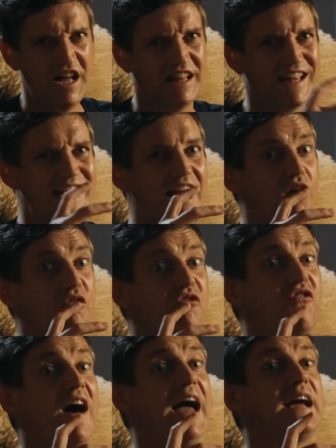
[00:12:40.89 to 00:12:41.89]
the yellow
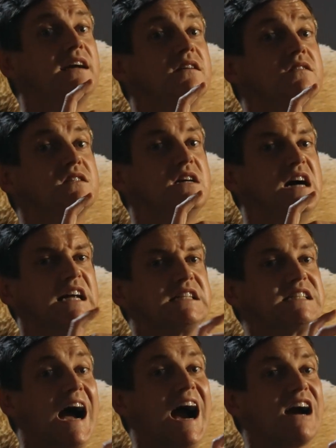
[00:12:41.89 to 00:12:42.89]
fangs
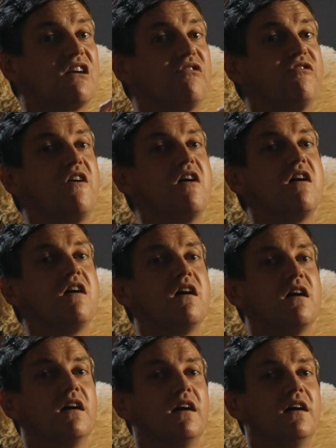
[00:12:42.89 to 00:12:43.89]
and dark fur.